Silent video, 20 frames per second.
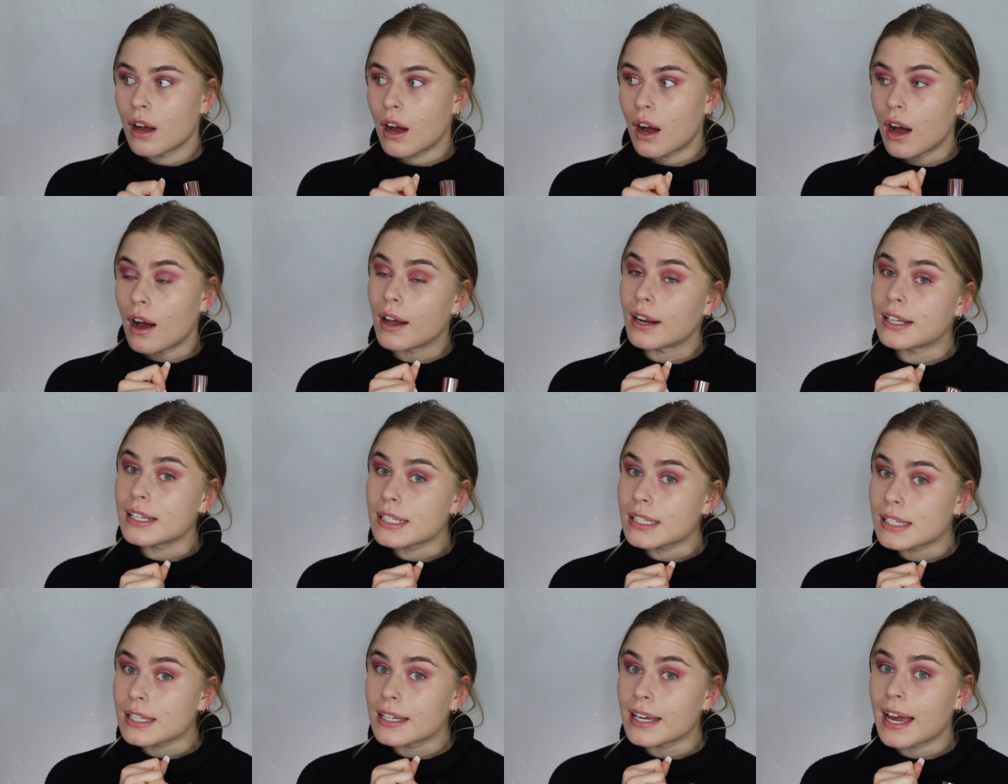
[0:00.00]

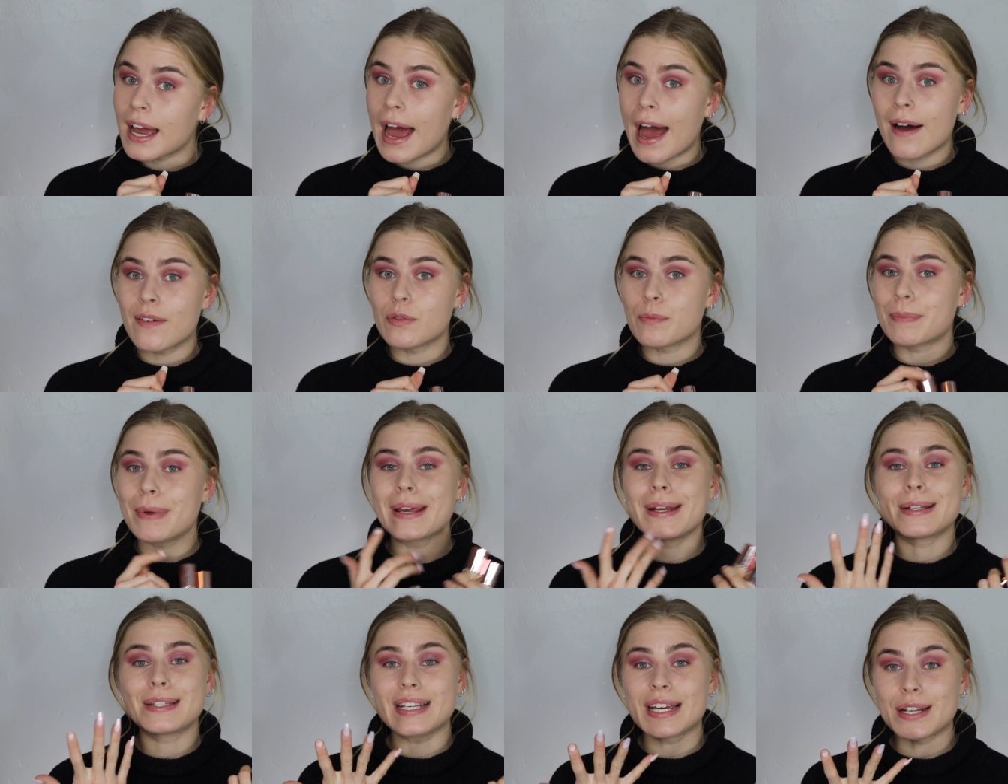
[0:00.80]
Honestly, I haven't
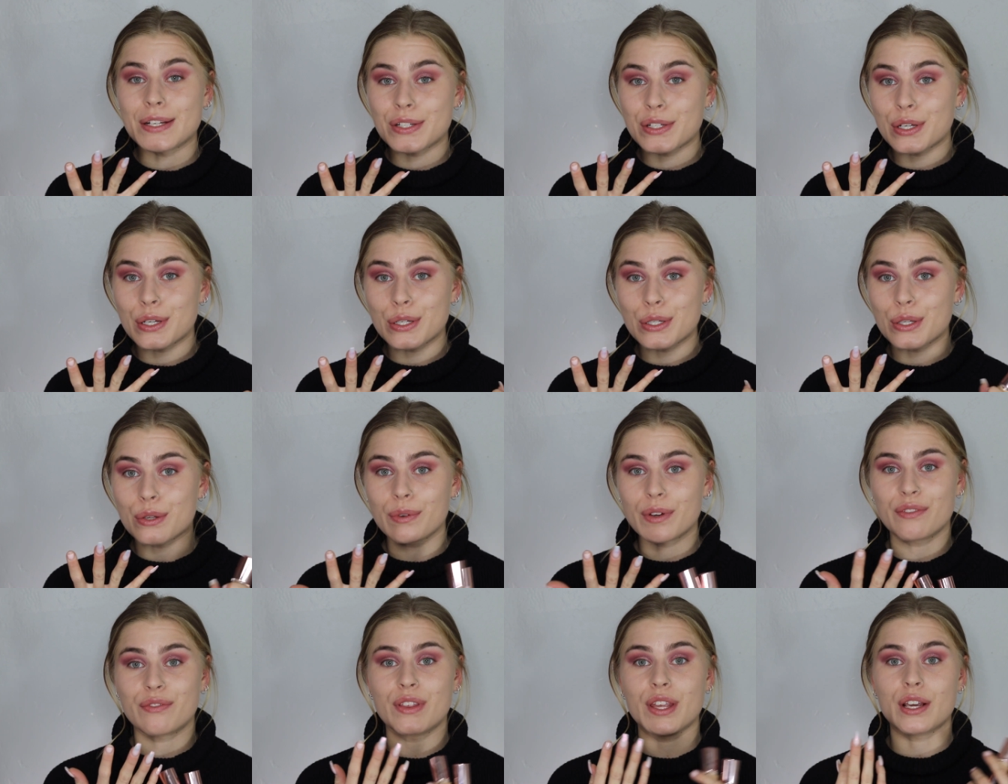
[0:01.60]
paid attention
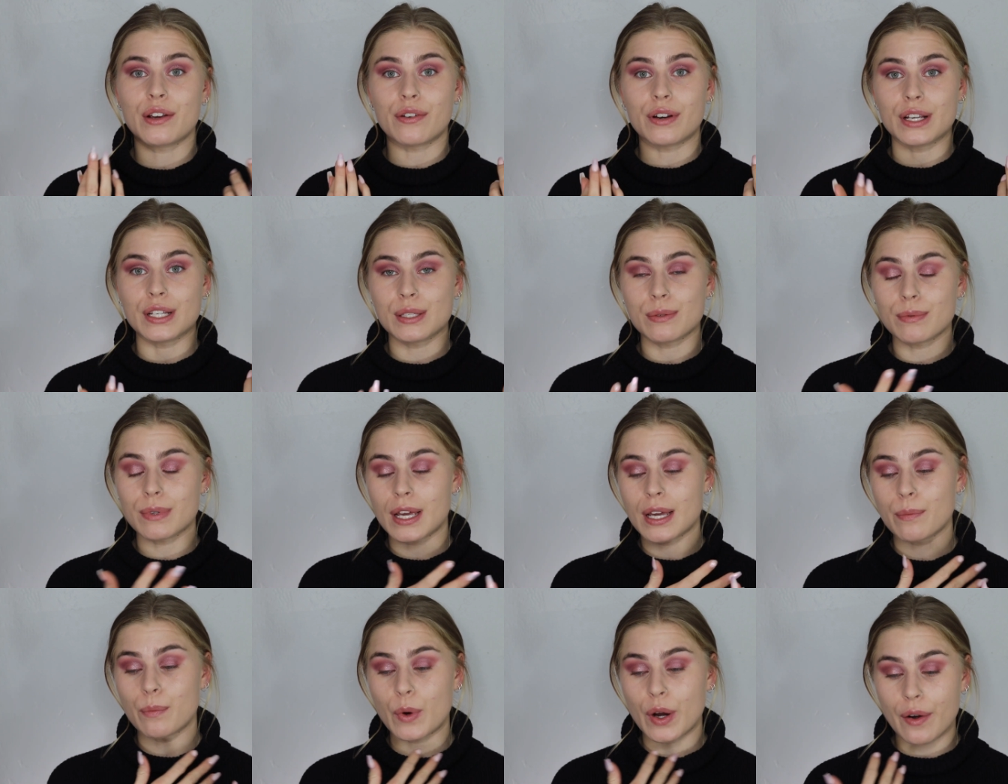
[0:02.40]
to if they crease when
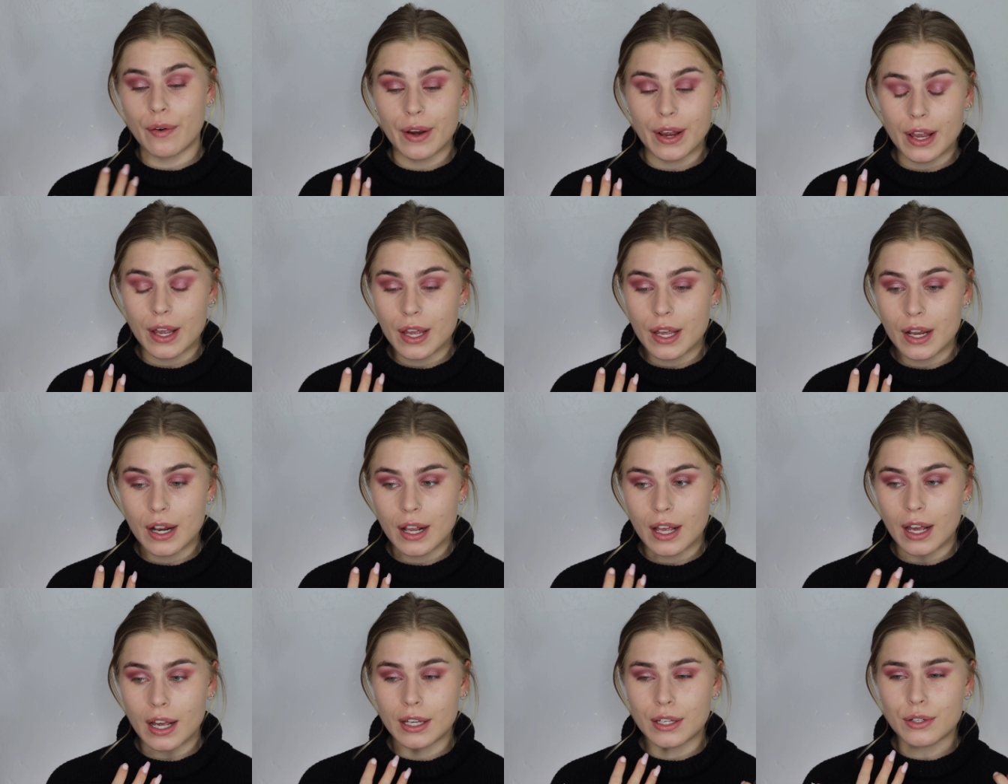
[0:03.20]
I'm wearing it.
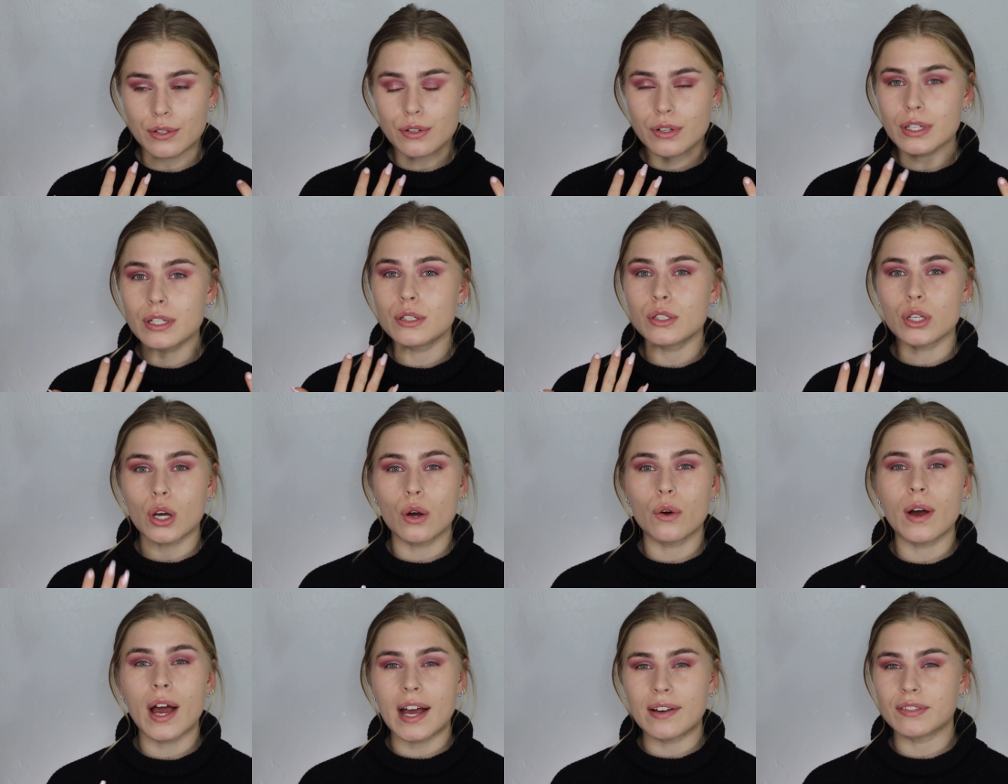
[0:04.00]
I usually
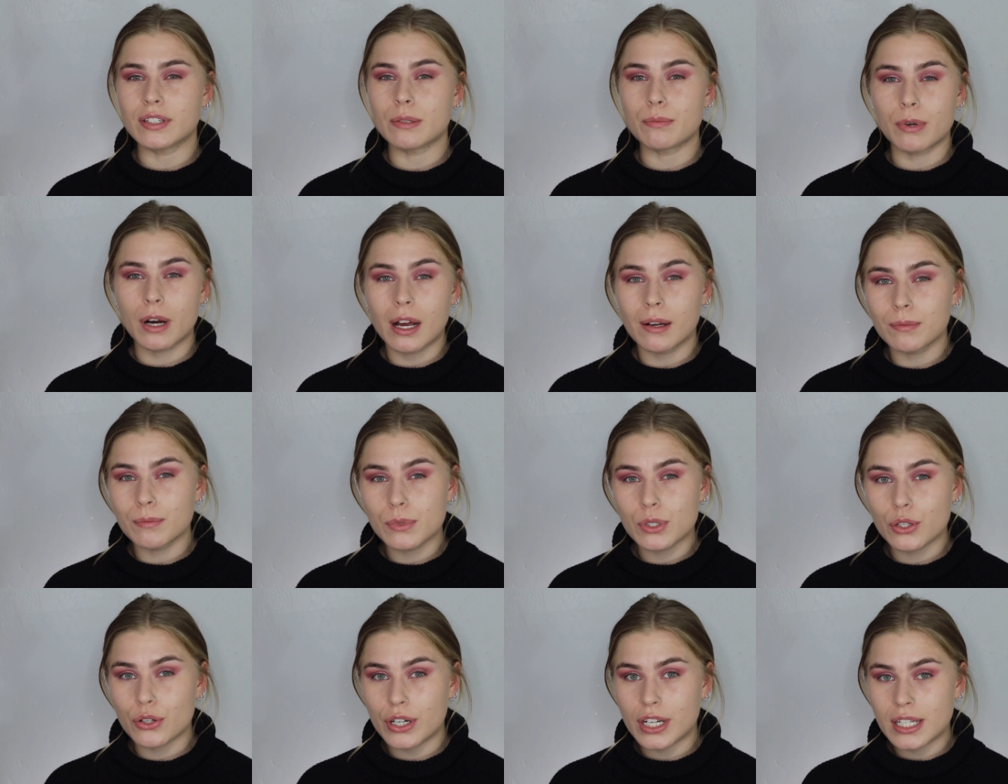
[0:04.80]
don't have any
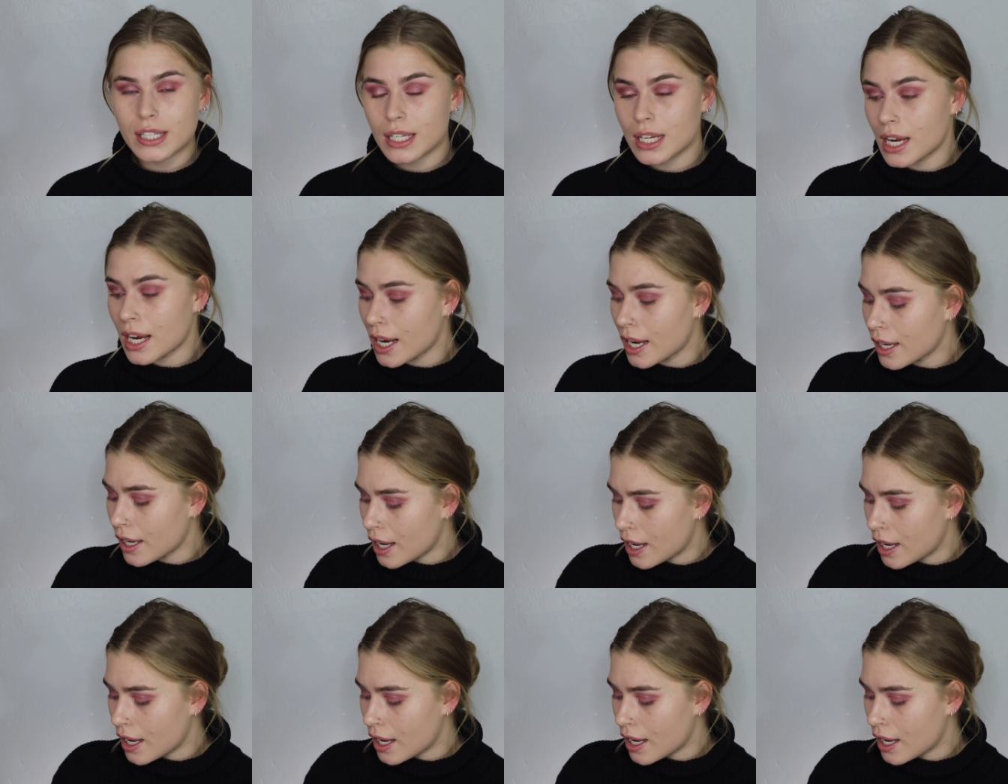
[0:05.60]
problems creasing,